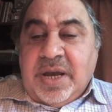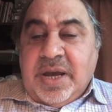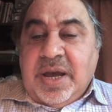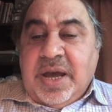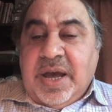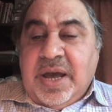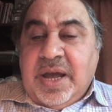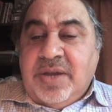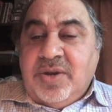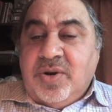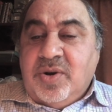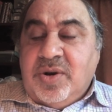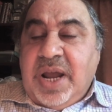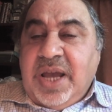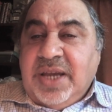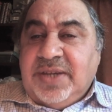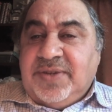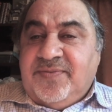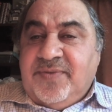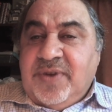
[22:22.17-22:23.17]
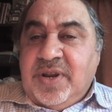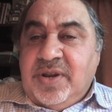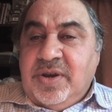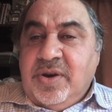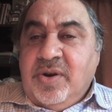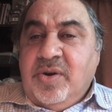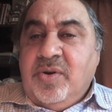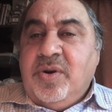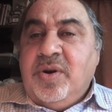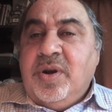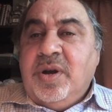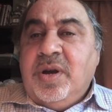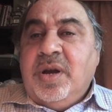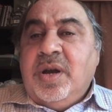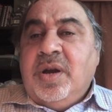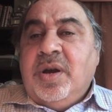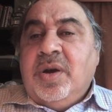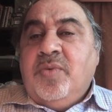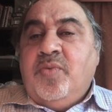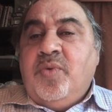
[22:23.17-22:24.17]
and your next video
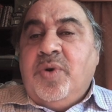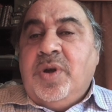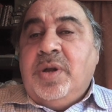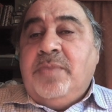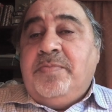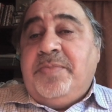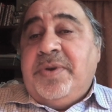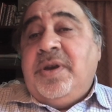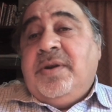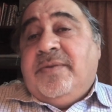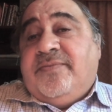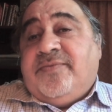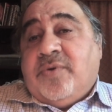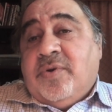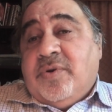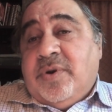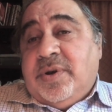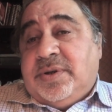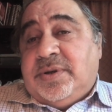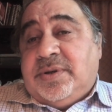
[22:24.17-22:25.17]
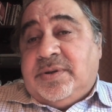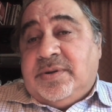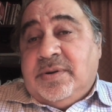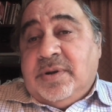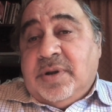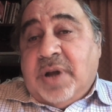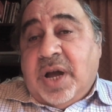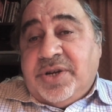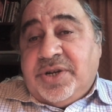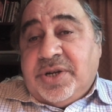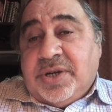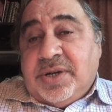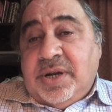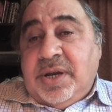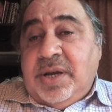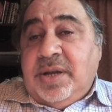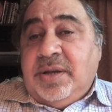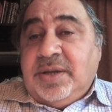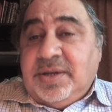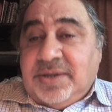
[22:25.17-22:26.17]
will be, of course,
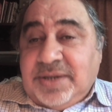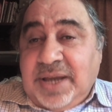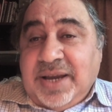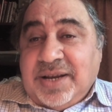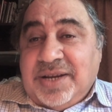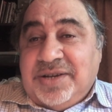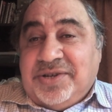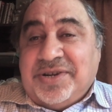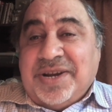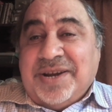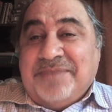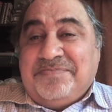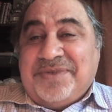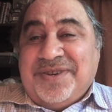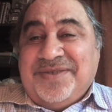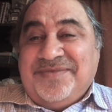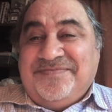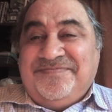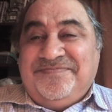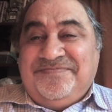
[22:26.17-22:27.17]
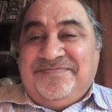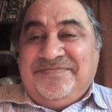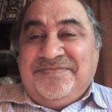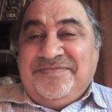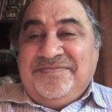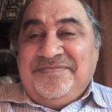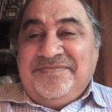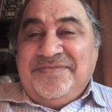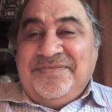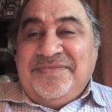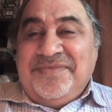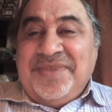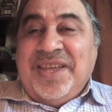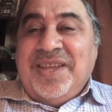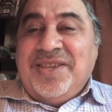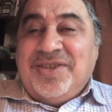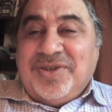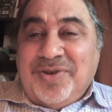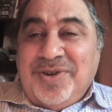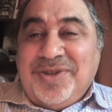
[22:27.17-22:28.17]
logically, the second chapter.
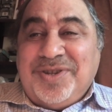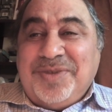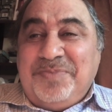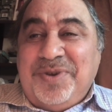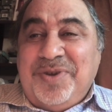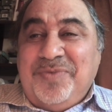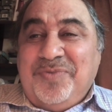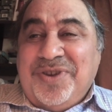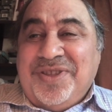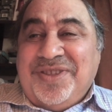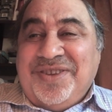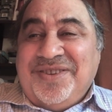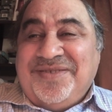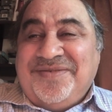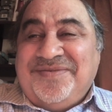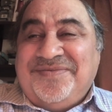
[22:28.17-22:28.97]
It's good to be with you.